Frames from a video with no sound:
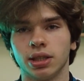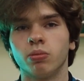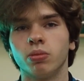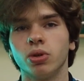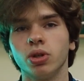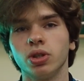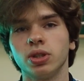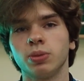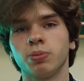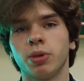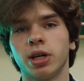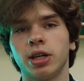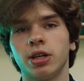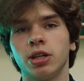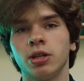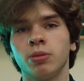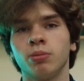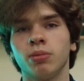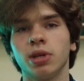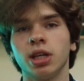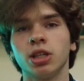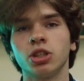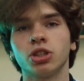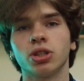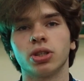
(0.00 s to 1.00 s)
Bull's power
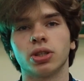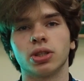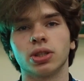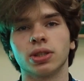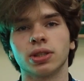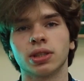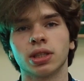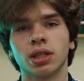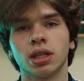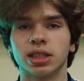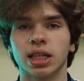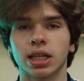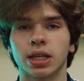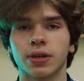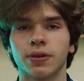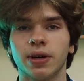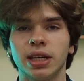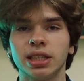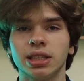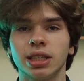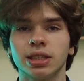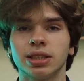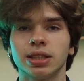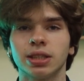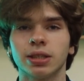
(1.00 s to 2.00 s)
measures the
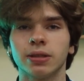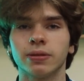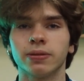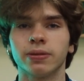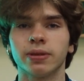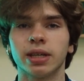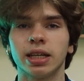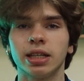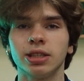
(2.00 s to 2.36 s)
quantitative